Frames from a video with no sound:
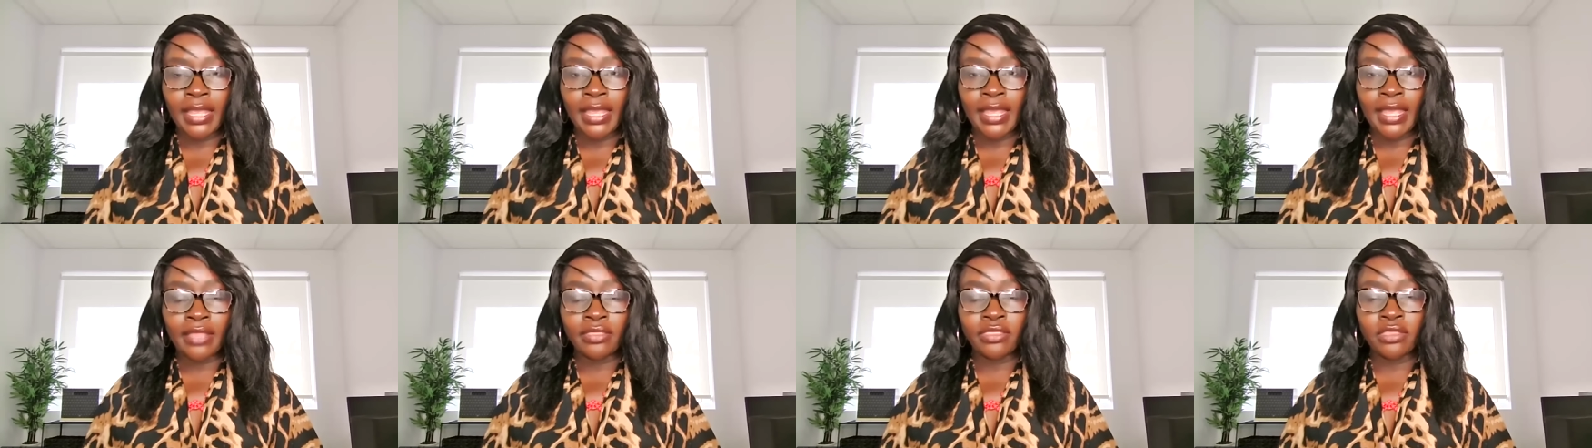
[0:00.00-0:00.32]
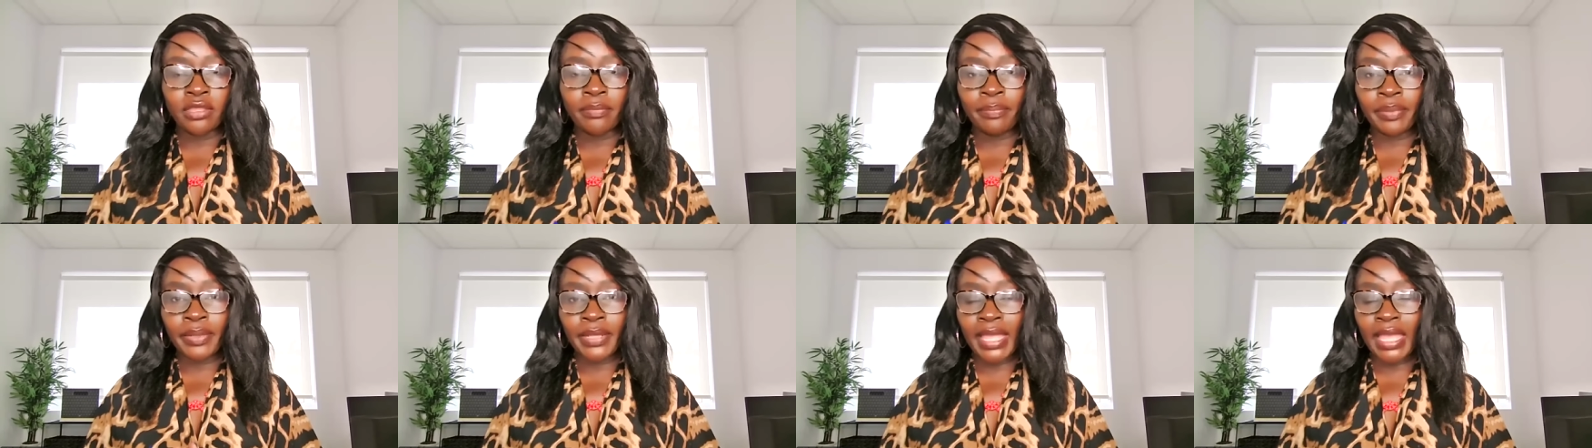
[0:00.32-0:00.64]
and the
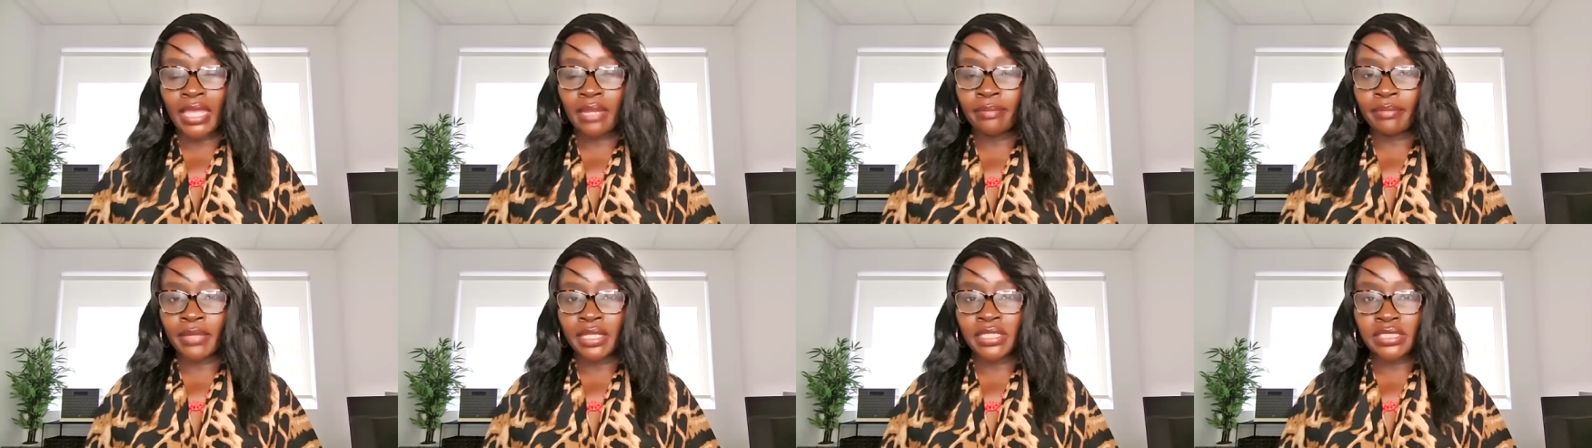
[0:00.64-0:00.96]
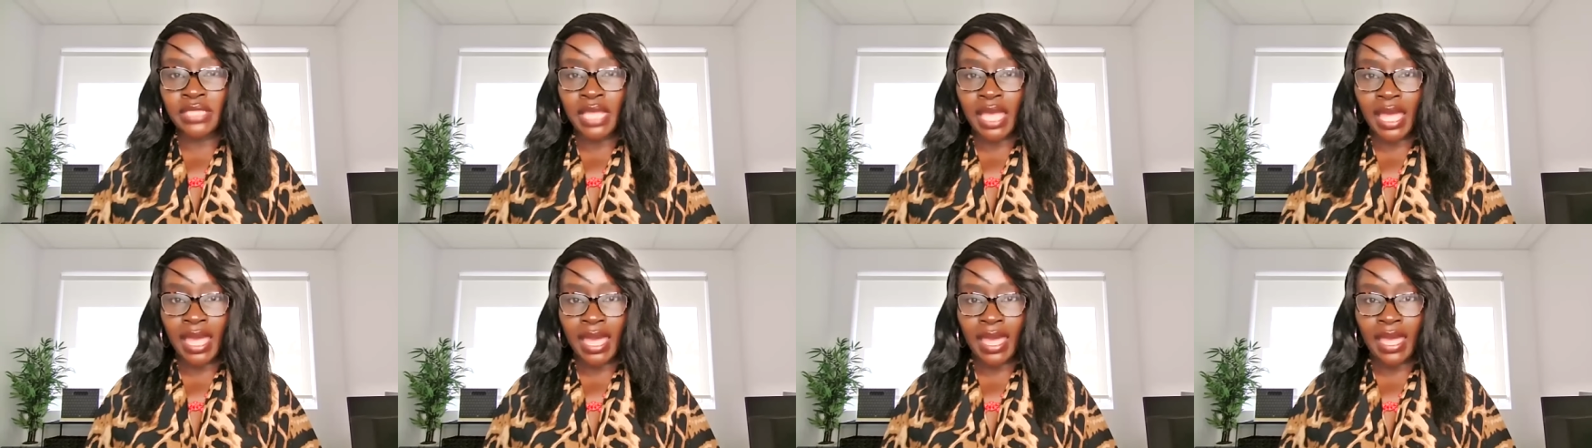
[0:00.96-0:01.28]
plan must
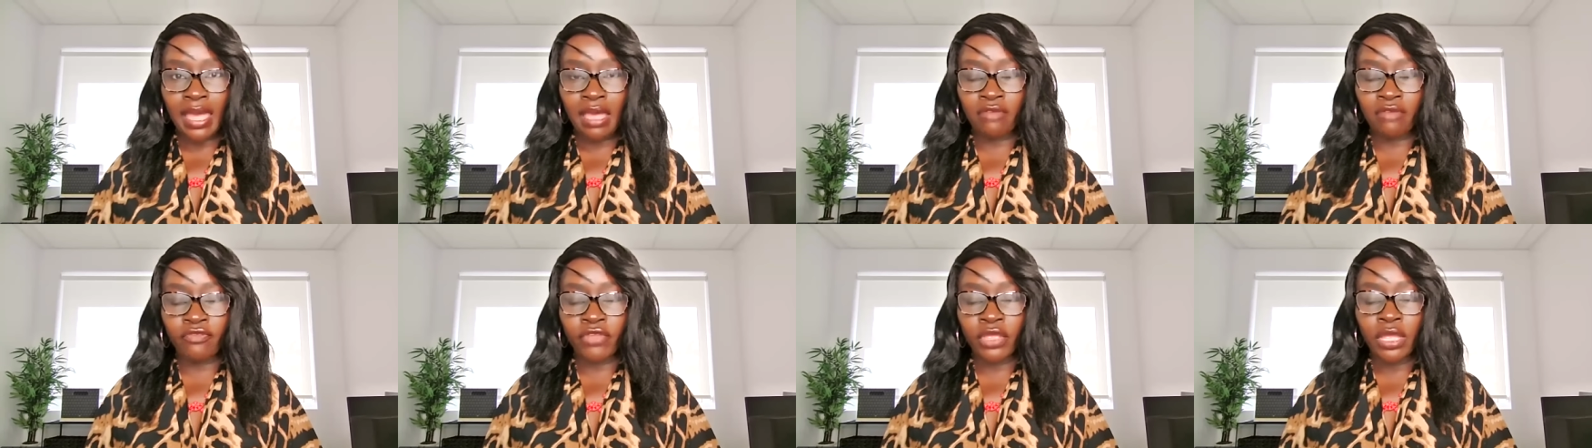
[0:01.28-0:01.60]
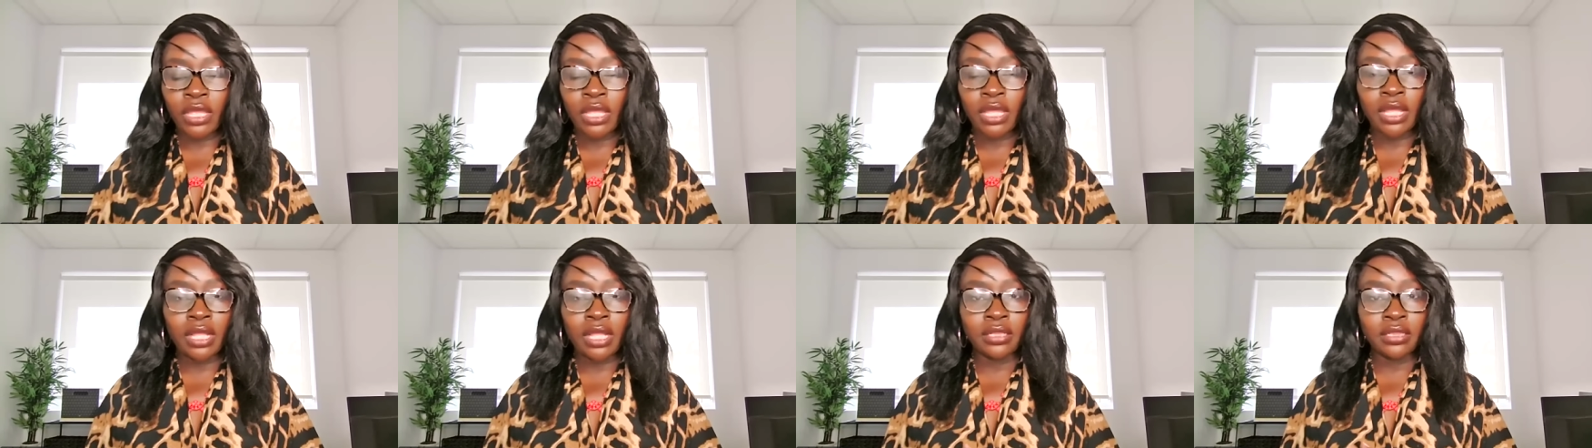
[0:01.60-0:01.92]
have
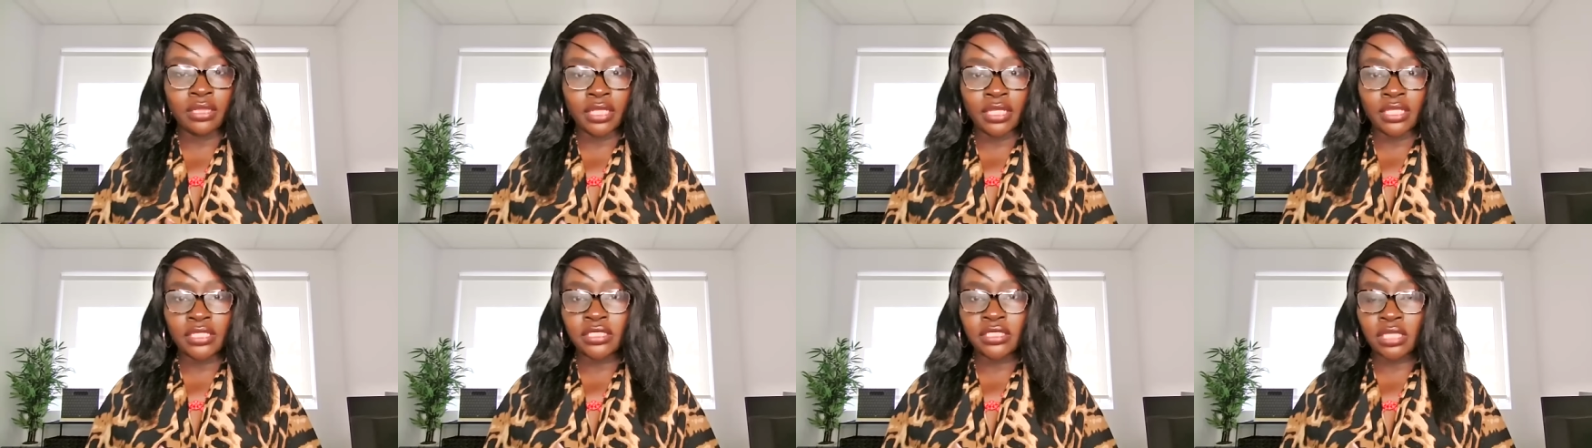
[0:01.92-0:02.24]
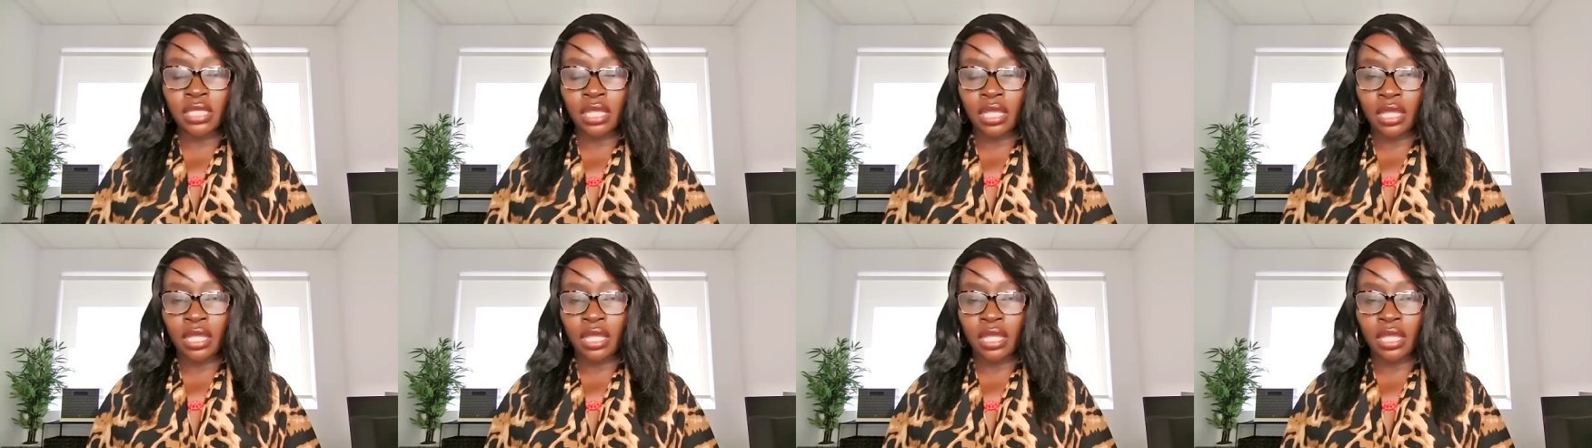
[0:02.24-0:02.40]
a list